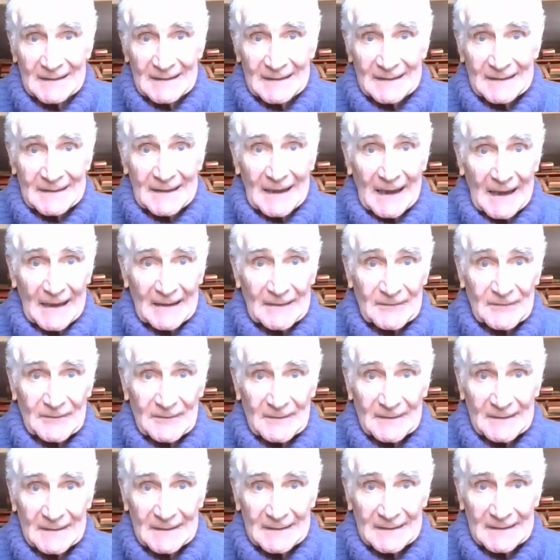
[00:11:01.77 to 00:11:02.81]
Yes,
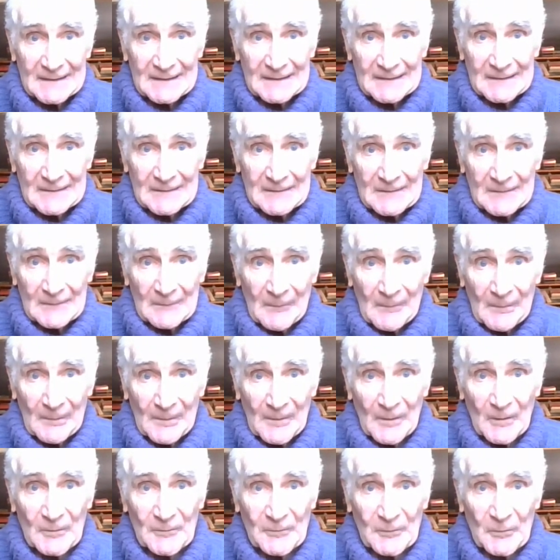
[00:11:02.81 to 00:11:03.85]

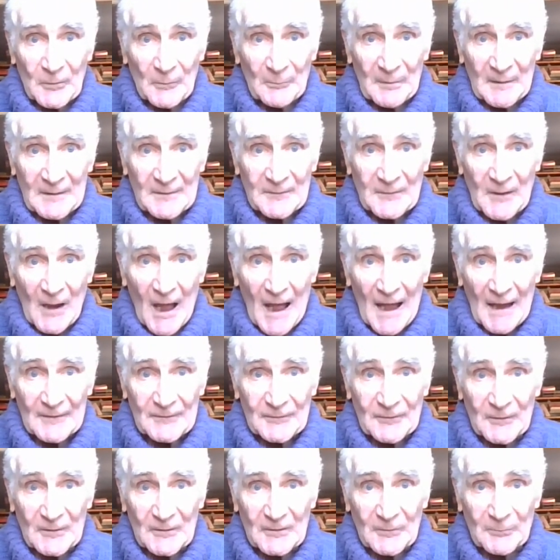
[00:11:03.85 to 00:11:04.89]
those who have been doxxed
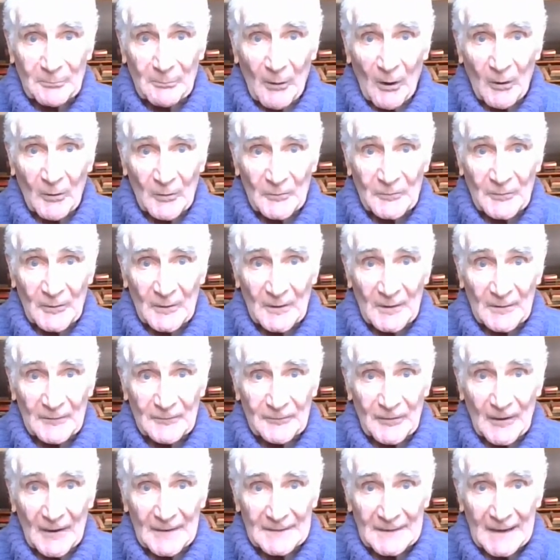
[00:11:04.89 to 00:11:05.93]
and exposed and are on the
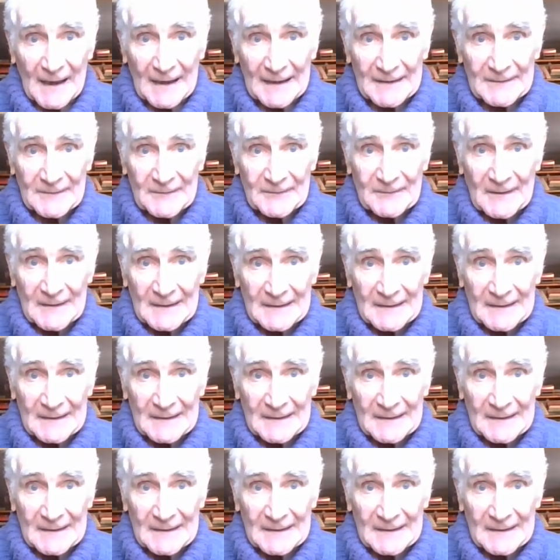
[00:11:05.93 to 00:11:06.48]
front lines,